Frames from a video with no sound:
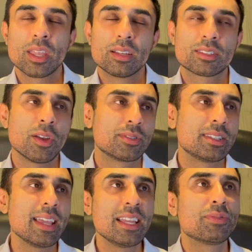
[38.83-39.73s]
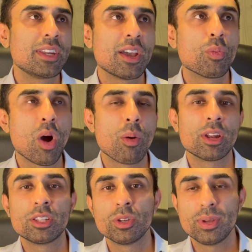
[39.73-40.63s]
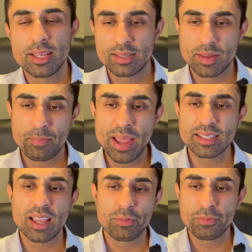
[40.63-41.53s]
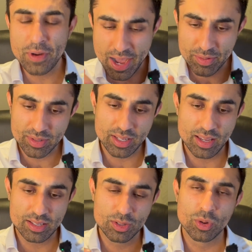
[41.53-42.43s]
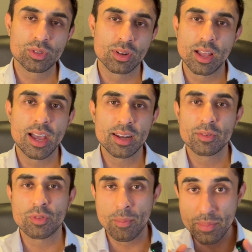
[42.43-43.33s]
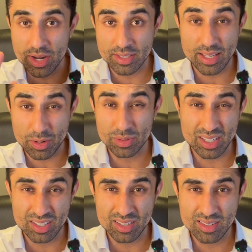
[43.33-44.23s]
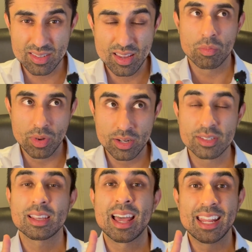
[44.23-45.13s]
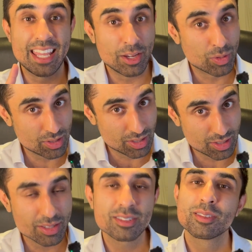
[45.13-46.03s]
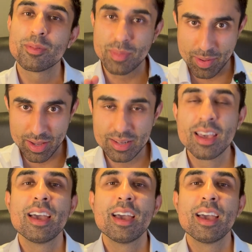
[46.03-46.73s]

So today's video, what I want to do is basically I've found a source online from mergers and inquisitions, my bad,